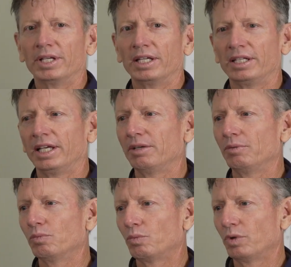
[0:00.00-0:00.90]

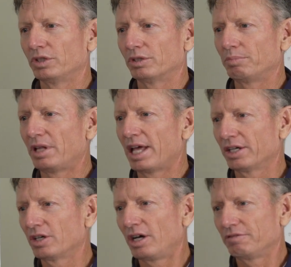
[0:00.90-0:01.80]
and when you're
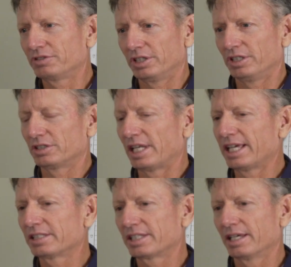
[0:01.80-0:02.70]
applying golf to these
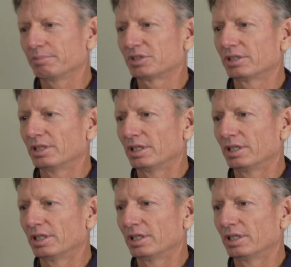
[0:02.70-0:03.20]
landscapes,